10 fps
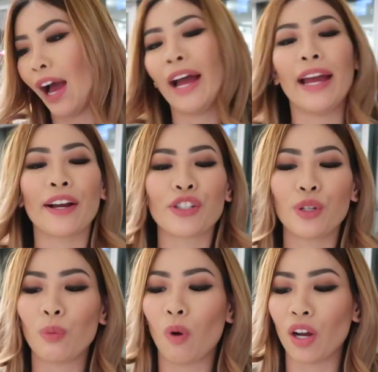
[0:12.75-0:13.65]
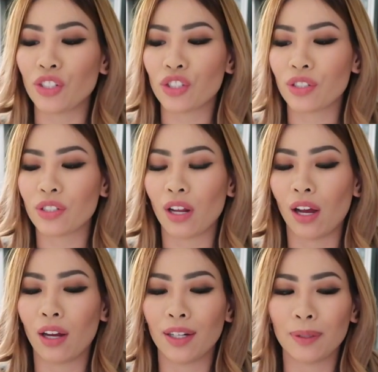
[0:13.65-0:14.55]
I actually watched
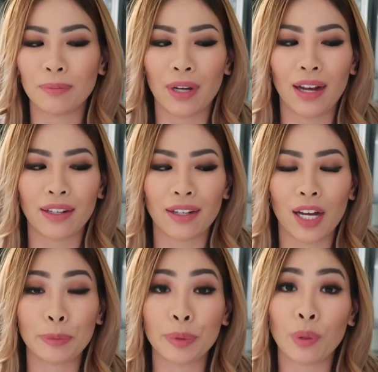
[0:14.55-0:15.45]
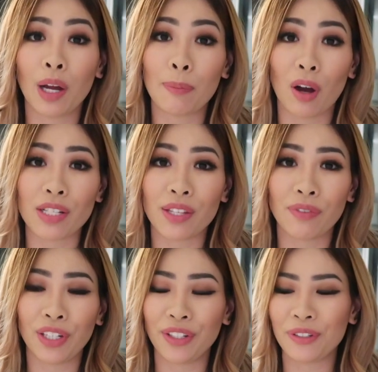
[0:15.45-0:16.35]
a couple unboxing
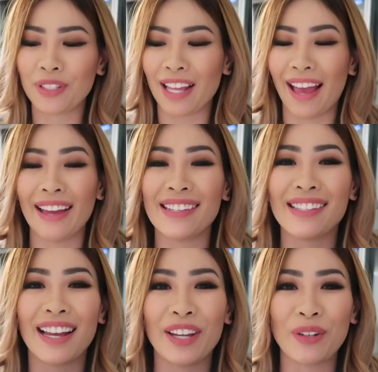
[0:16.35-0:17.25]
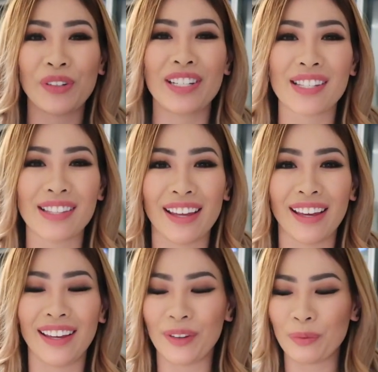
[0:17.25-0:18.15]
videos and I noticed
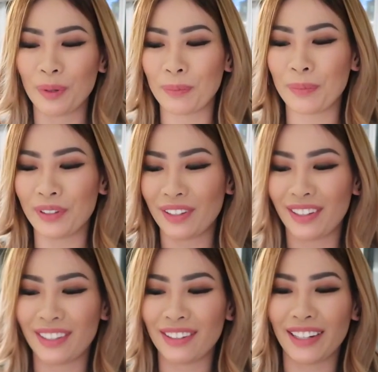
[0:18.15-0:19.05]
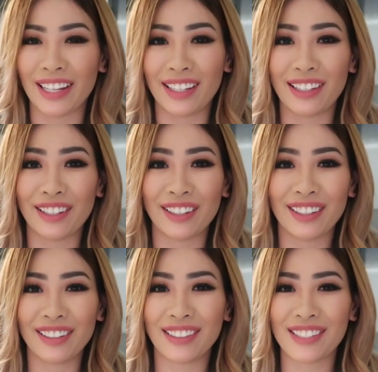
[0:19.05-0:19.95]
they ripped it like here,
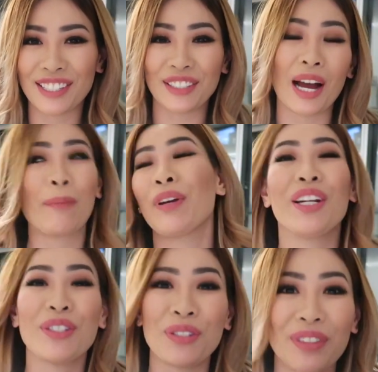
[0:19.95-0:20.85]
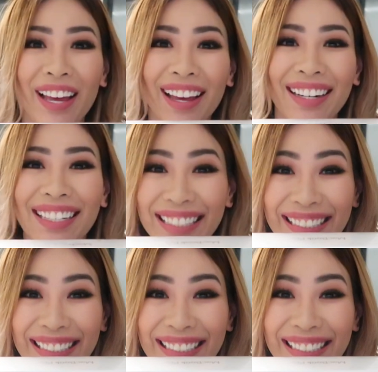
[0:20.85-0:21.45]
so I'm gonna do that.